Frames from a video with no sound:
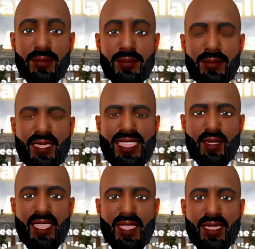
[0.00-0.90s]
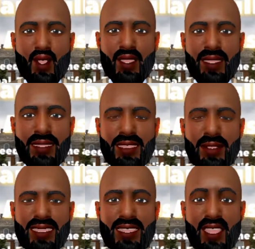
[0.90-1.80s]
That's how it works,
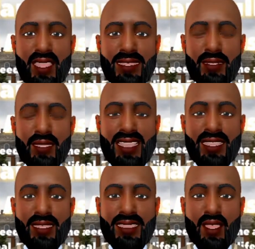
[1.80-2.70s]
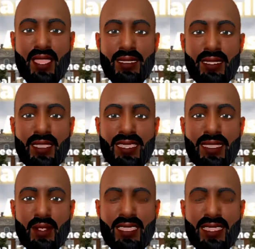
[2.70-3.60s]
cut and dry. If you have any questions after
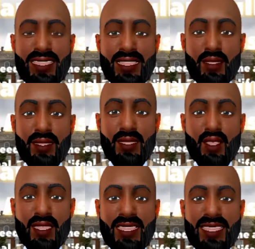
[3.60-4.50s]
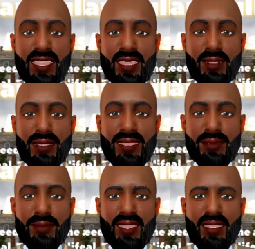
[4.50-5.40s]
listening to the video,
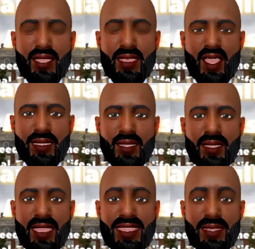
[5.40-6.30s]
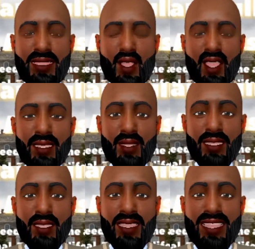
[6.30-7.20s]
if you have any questions about any parts of the
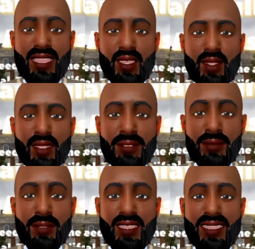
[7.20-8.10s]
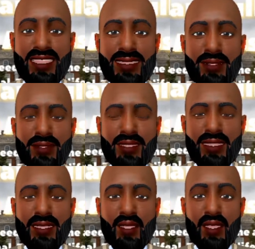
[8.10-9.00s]
video, please
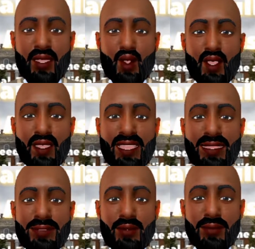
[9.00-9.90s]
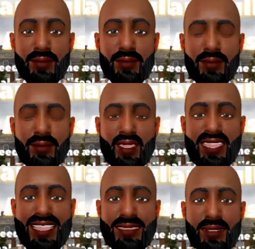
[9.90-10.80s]
leave your comments.
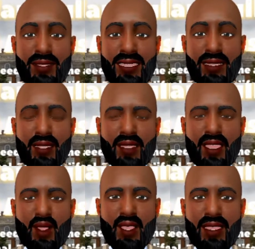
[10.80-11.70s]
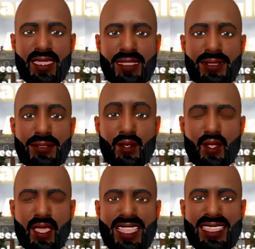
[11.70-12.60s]
Please leave your comments. All
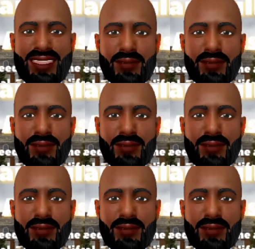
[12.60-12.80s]
right.